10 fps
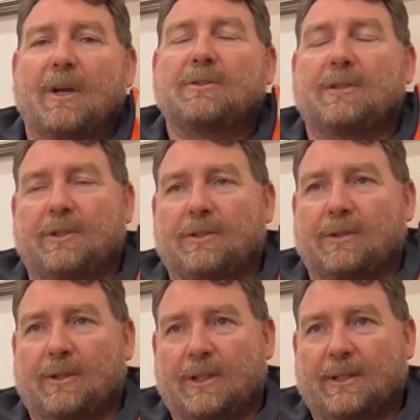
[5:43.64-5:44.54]
mostly in your
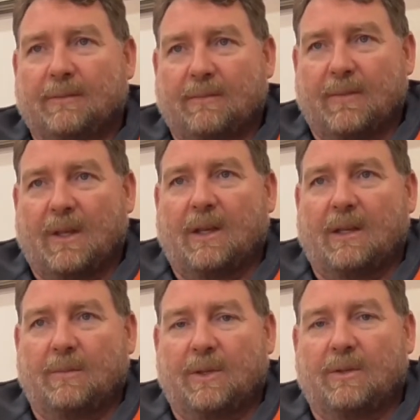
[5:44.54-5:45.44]
dry,
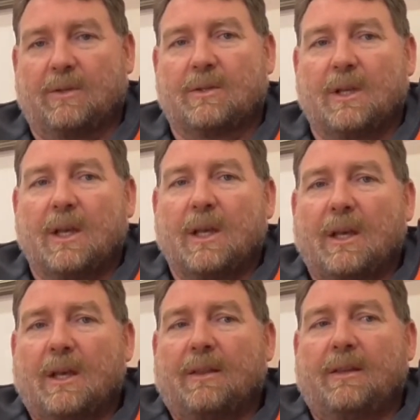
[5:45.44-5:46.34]
because
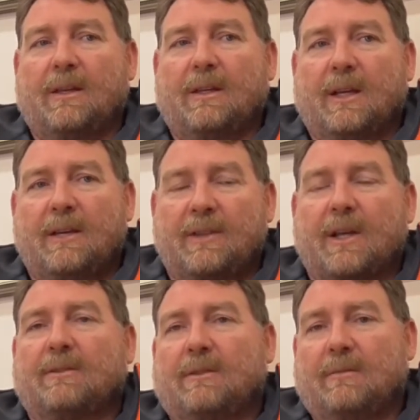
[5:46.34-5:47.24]
even
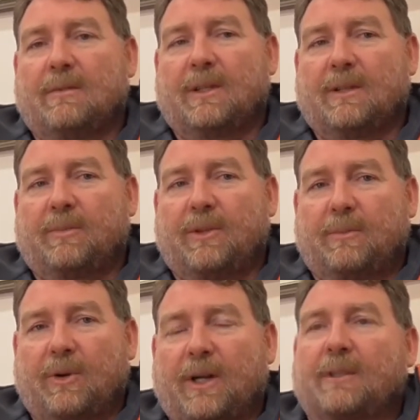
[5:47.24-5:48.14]
though
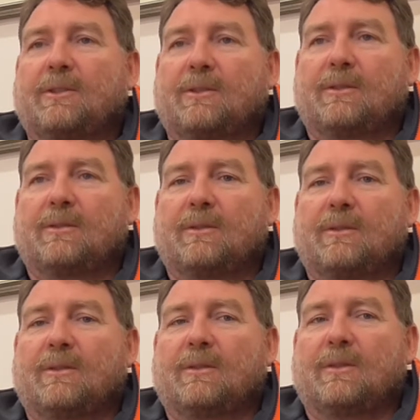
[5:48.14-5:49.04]
the product is
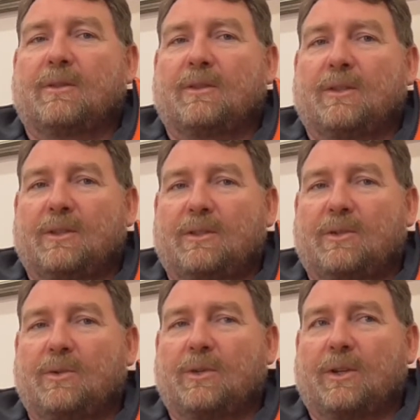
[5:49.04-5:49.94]

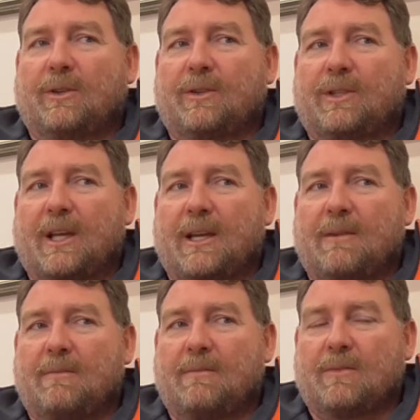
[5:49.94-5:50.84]
still got the
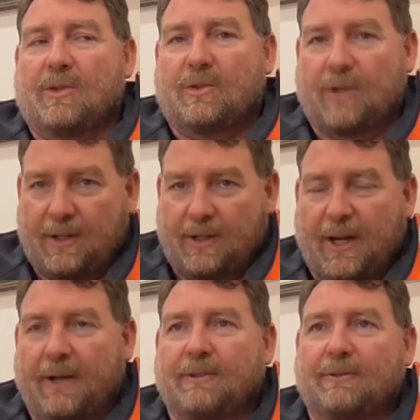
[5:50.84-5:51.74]
same strength
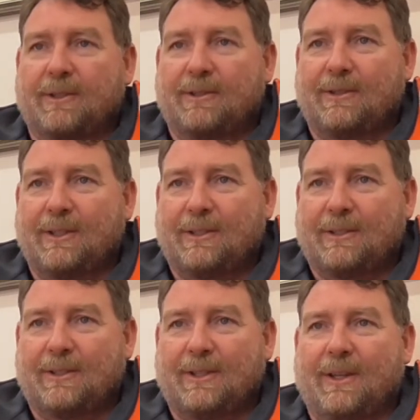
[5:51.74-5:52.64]

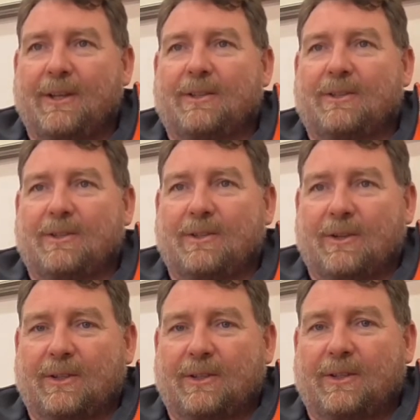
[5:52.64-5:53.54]
characteristics, it's
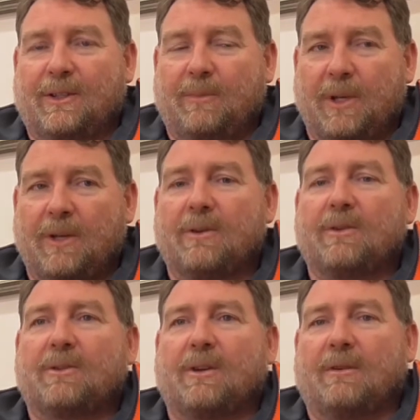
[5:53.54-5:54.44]
got the
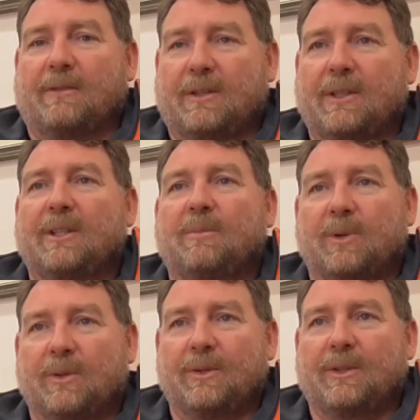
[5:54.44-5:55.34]
appearance of a clear
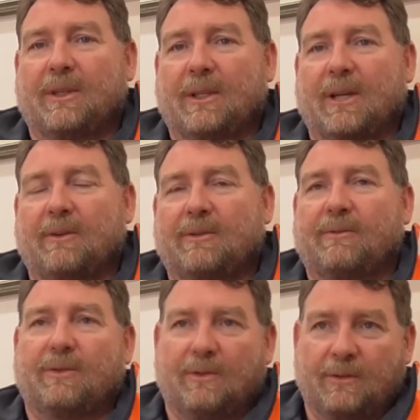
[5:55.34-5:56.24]
board that can go
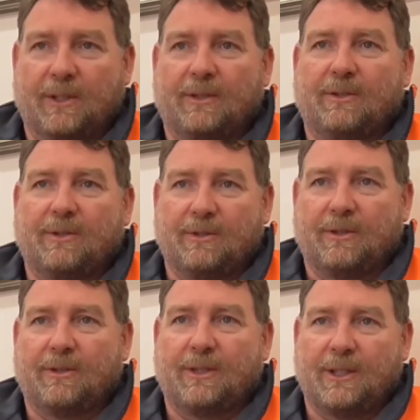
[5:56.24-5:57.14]
into flooring, to
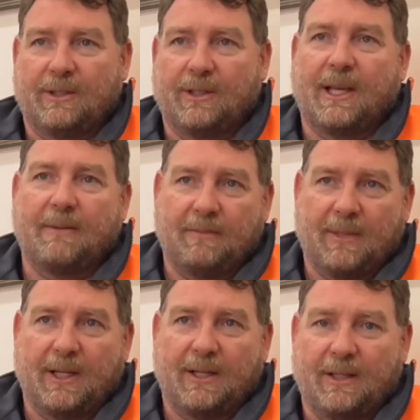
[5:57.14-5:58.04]
joinery, to cabinet
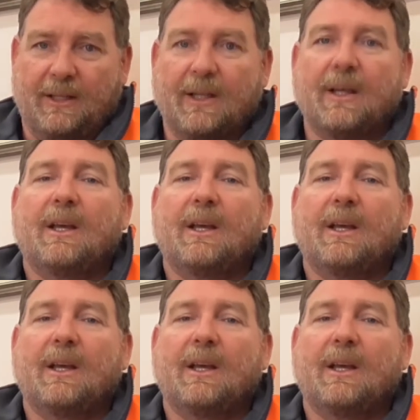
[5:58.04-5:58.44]
making,